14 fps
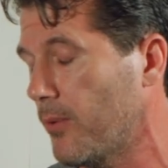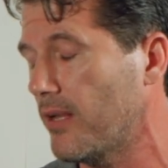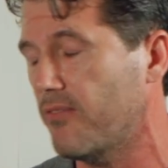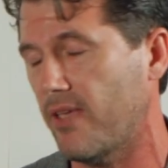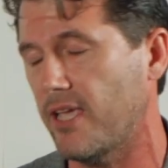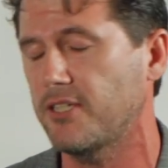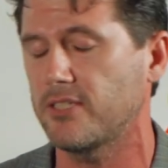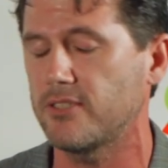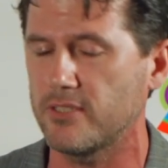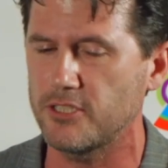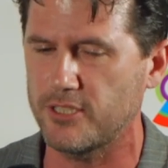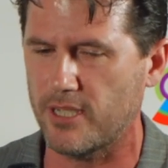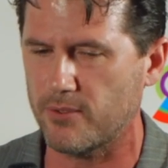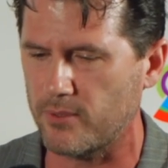renovations
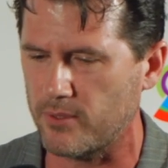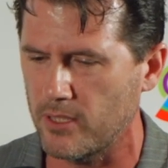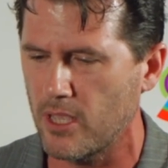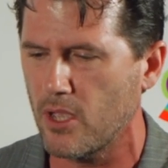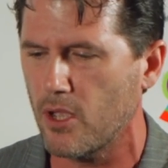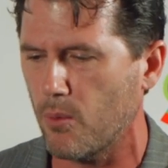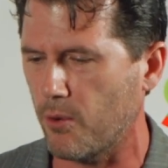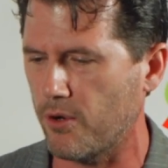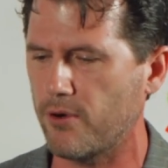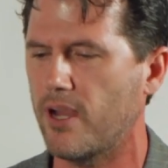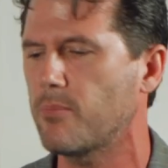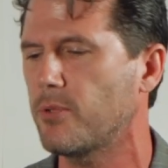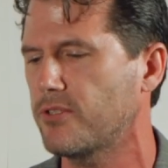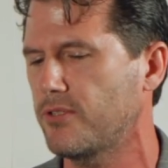in general, where
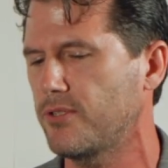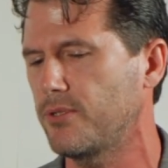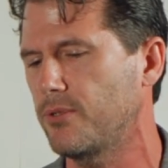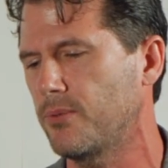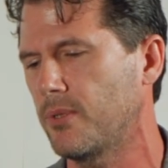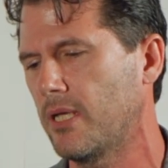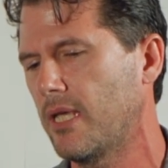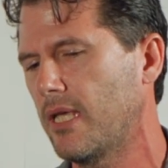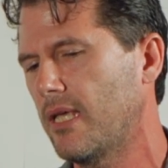you're able to